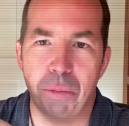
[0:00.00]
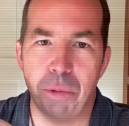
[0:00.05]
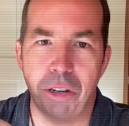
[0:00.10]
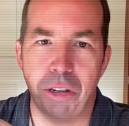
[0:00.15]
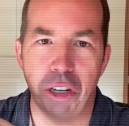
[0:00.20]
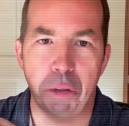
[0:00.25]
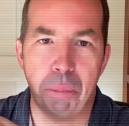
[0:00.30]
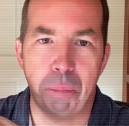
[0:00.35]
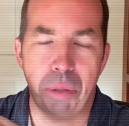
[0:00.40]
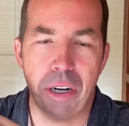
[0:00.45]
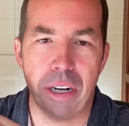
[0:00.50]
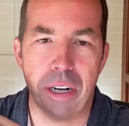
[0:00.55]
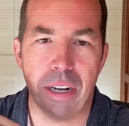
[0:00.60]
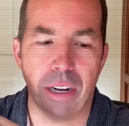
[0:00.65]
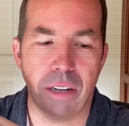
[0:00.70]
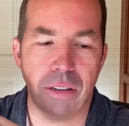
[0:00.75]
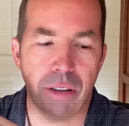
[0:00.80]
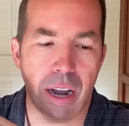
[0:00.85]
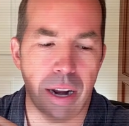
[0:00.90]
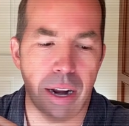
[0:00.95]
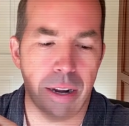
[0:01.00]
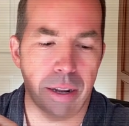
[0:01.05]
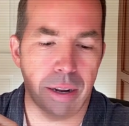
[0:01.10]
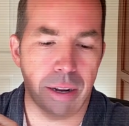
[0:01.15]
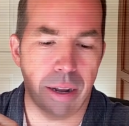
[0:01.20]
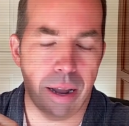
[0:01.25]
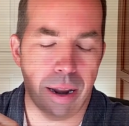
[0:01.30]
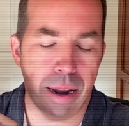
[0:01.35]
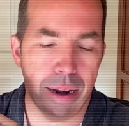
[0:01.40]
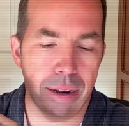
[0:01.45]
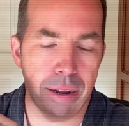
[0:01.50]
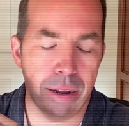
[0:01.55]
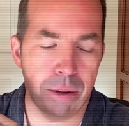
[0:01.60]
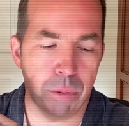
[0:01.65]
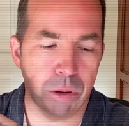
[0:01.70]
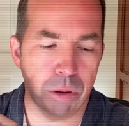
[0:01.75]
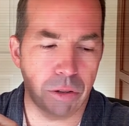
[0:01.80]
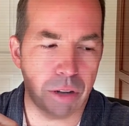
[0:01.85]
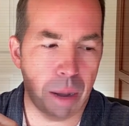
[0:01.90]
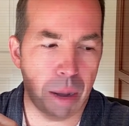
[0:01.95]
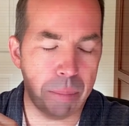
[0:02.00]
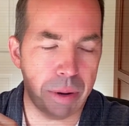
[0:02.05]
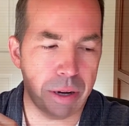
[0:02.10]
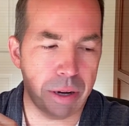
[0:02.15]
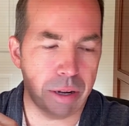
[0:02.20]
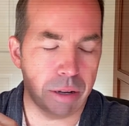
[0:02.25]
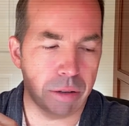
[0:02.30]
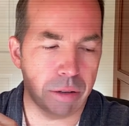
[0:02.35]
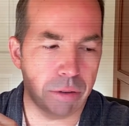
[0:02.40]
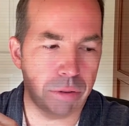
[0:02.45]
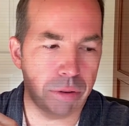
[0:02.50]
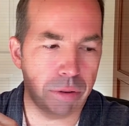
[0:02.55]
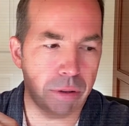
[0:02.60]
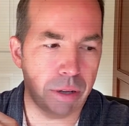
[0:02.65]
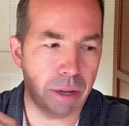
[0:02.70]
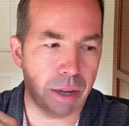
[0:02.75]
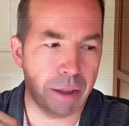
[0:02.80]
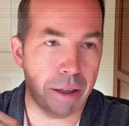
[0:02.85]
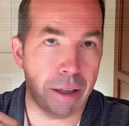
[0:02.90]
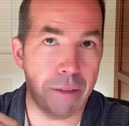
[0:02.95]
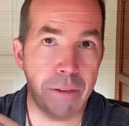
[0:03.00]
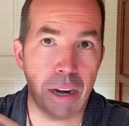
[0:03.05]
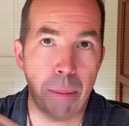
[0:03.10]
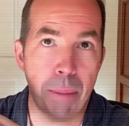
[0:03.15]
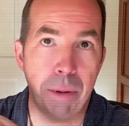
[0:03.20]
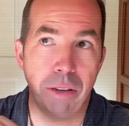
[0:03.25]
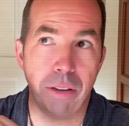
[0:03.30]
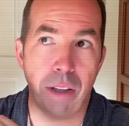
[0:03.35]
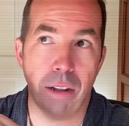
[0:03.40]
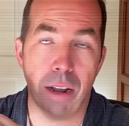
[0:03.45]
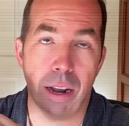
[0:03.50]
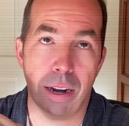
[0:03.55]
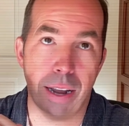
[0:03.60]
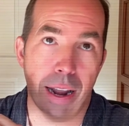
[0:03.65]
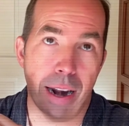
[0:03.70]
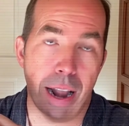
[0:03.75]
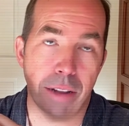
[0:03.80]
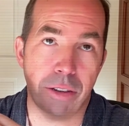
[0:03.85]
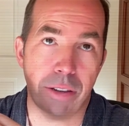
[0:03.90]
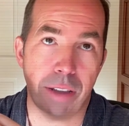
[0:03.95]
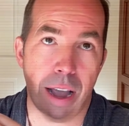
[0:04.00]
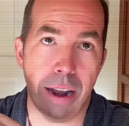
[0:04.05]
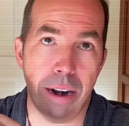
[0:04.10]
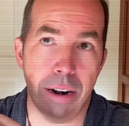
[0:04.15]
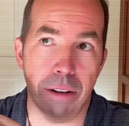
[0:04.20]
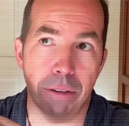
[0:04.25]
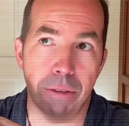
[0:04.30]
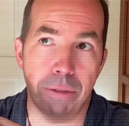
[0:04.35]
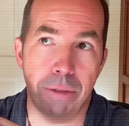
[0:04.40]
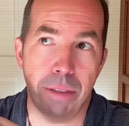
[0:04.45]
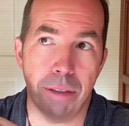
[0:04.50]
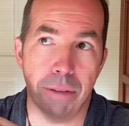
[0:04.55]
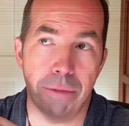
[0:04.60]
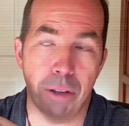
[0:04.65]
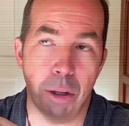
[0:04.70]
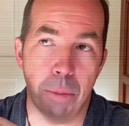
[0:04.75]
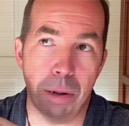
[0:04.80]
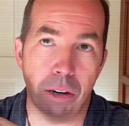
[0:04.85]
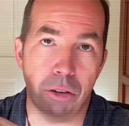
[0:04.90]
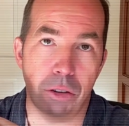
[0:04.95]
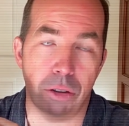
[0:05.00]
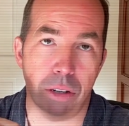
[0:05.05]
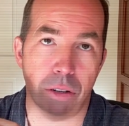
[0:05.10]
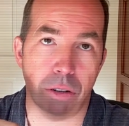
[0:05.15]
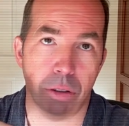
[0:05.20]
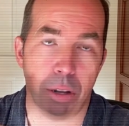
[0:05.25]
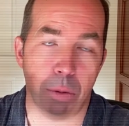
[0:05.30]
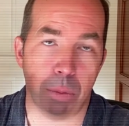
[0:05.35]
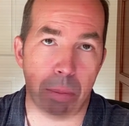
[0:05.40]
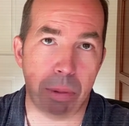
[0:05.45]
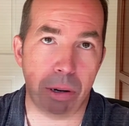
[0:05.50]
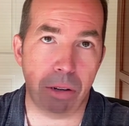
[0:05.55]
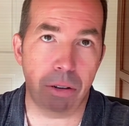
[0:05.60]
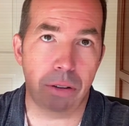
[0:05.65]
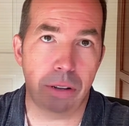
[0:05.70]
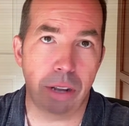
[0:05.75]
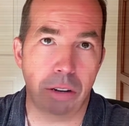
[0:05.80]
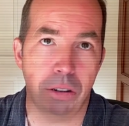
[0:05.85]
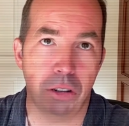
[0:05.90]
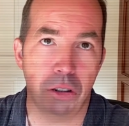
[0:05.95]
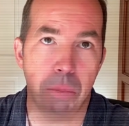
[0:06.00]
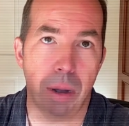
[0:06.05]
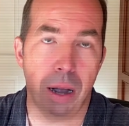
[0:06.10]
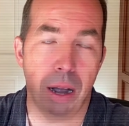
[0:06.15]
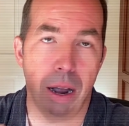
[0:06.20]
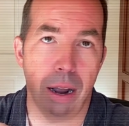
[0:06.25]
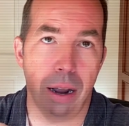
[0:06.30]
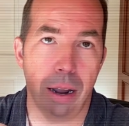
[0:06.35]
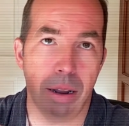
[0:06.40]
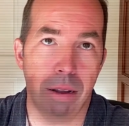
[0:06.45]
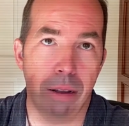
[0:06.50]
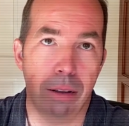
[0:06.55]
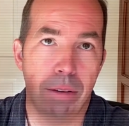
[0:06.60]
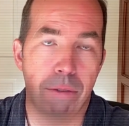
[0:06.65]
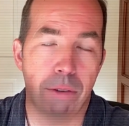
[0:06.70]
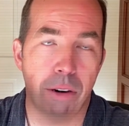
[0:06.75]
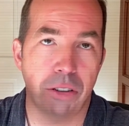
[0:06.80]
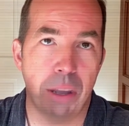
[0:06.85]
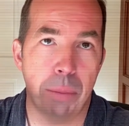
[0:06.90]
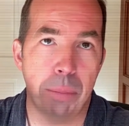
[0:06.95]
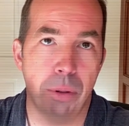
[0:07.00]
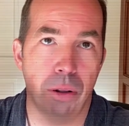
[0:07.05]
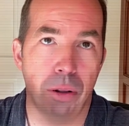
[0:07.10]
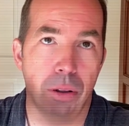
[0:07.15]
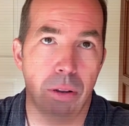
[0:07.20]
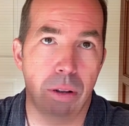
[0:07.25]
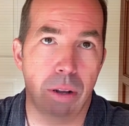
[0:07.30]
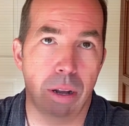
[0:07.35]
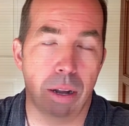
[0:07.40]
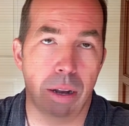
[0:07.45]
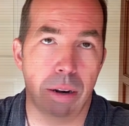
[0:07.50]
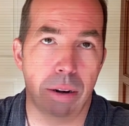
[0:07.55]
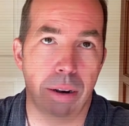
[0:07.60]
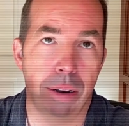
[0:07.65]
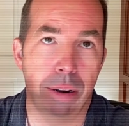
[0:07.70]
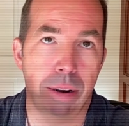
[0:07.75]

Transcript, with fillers: which is pretty exciting. And it was companies, even companies out, again outside of the film industry. So there were presentations by, for example, uh,